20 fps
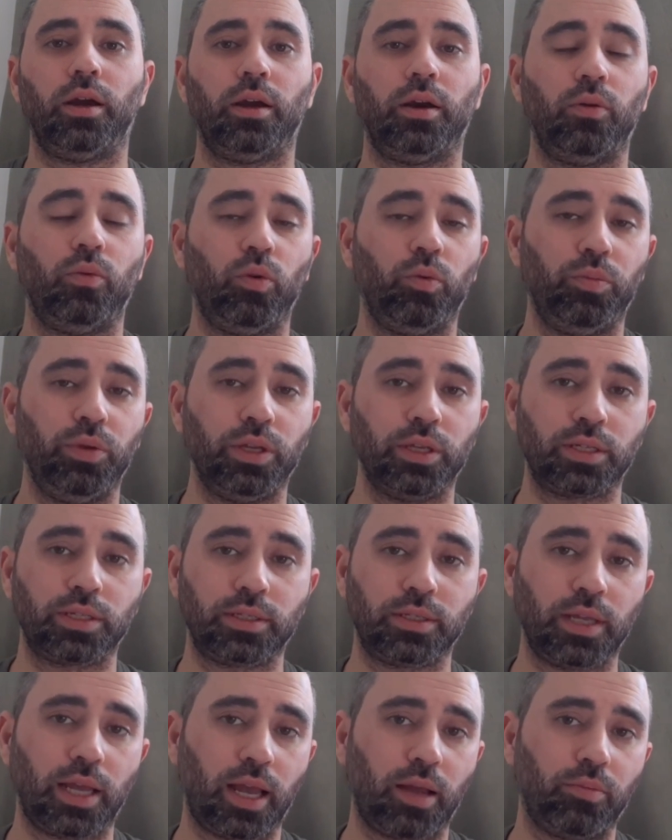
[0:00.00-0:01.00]
will be
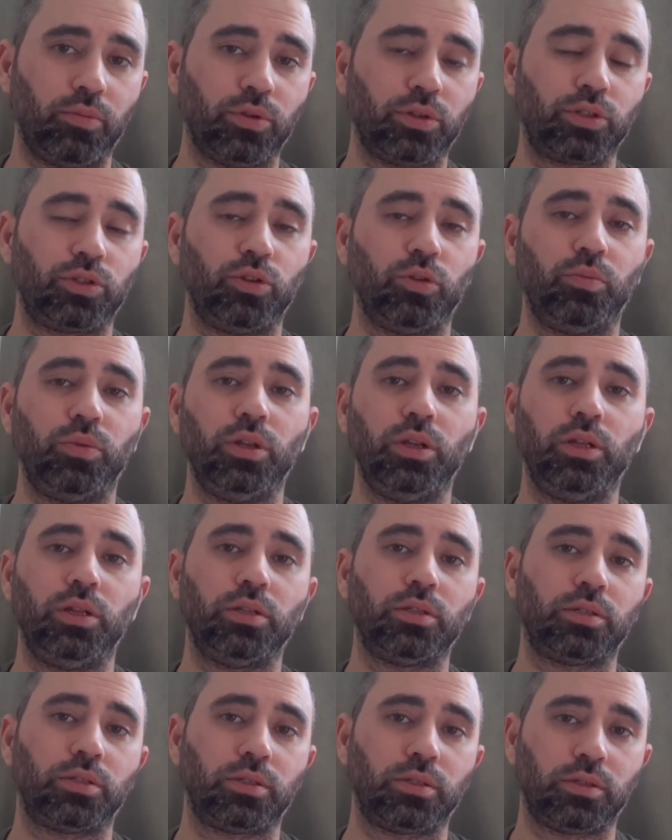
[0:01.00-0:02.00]
established. The
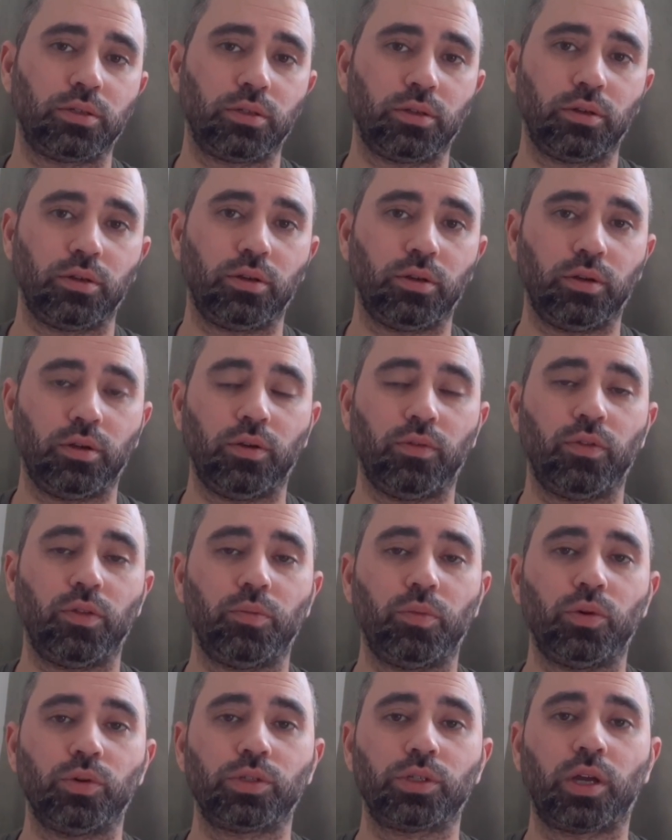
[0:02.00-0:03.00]
obedience of the
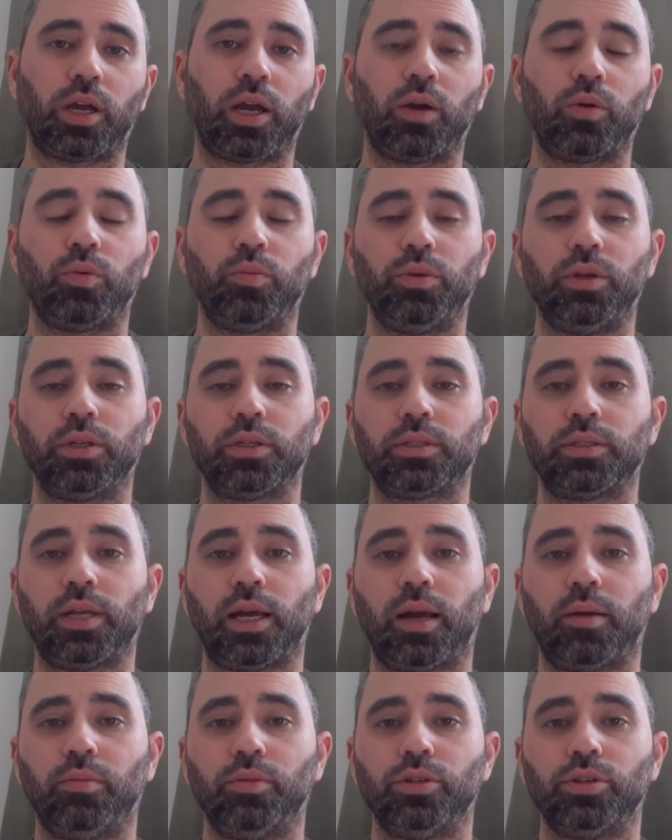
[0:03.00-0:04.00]
Most High will be
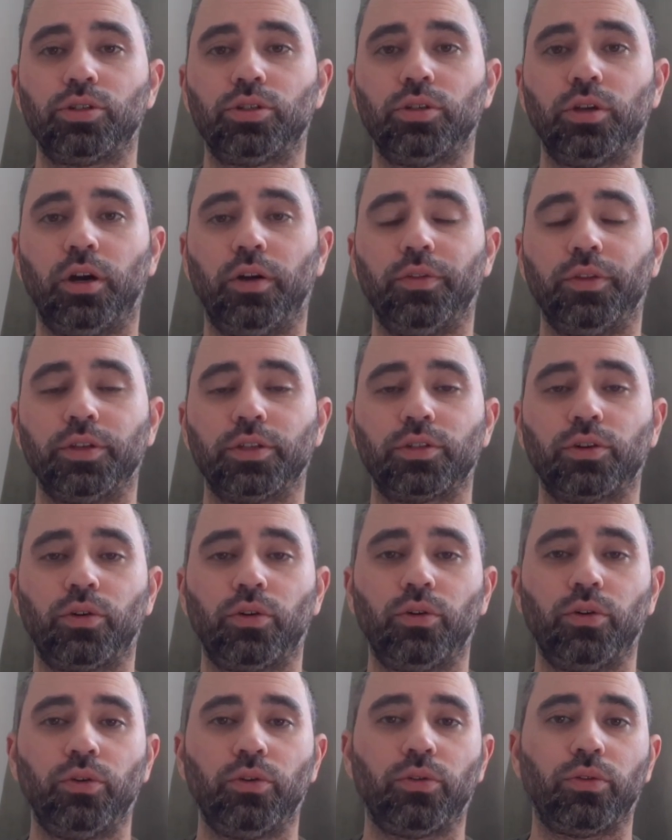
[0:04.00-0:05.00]
established on this
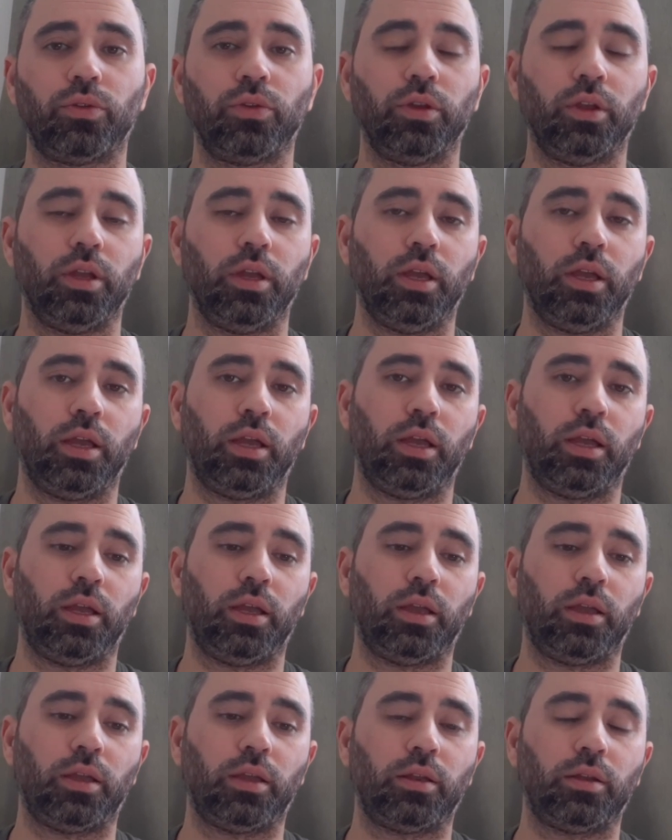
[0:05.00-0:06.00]
earth,
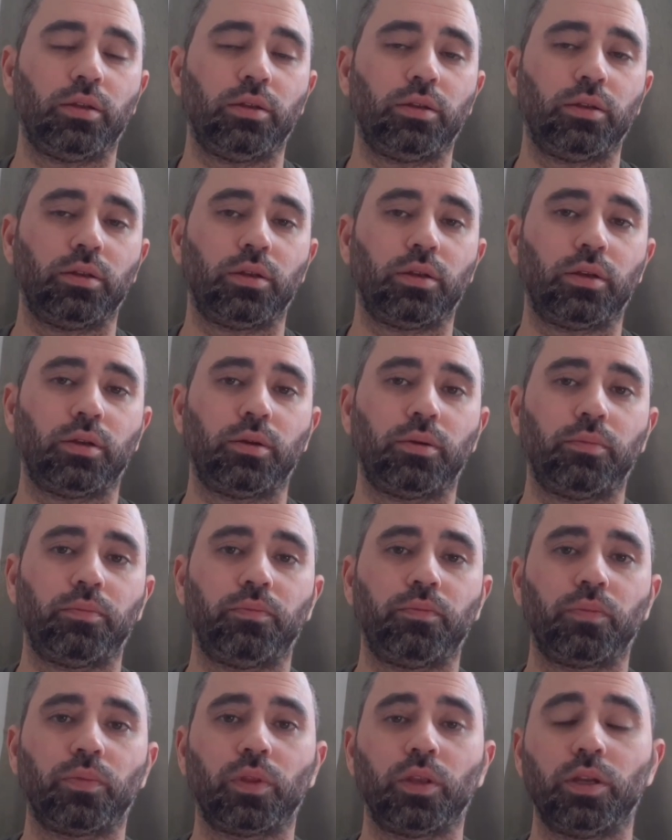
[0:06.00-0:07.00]
and
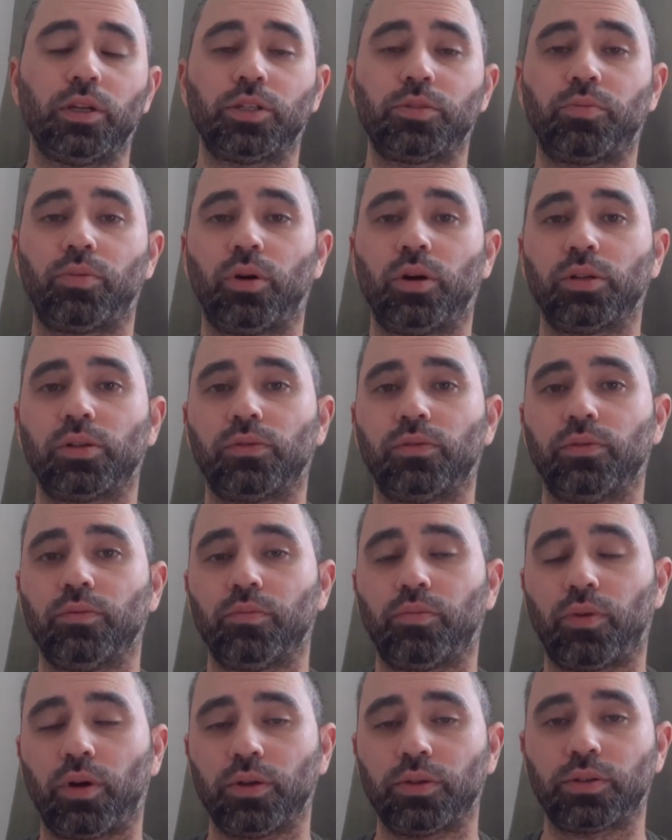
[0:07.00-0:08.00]
it's
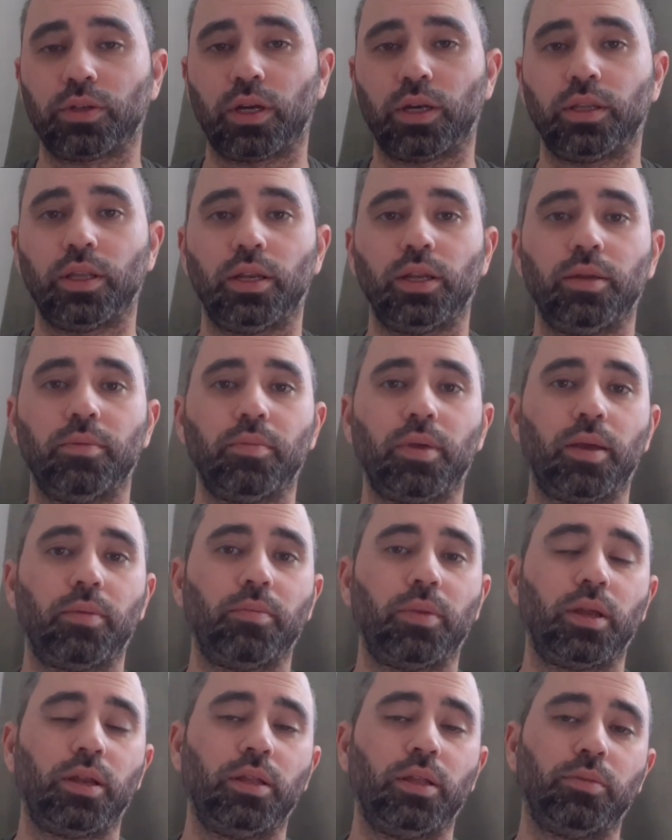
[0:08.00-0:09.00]
prophesied that Imam
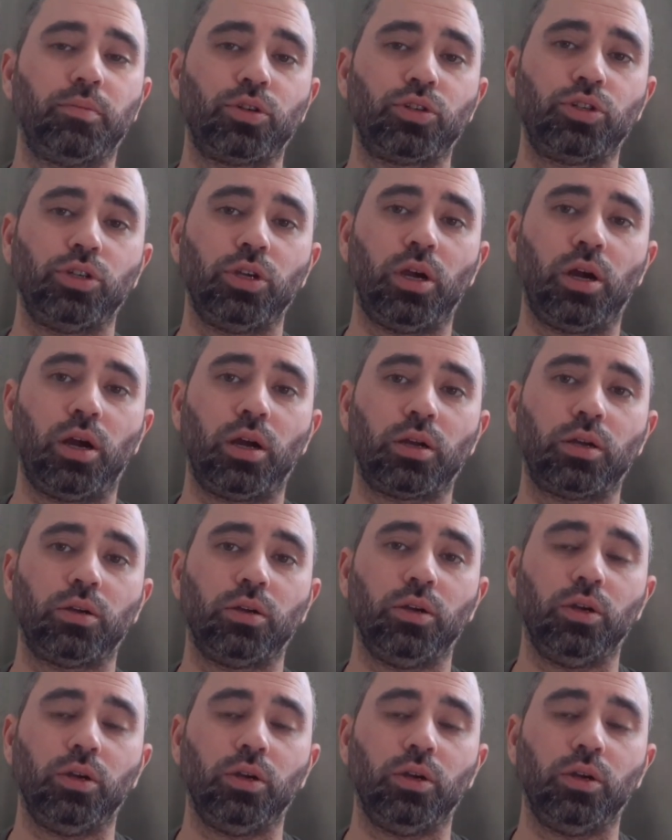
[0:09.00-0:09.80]
Mahdi, the Mashiach,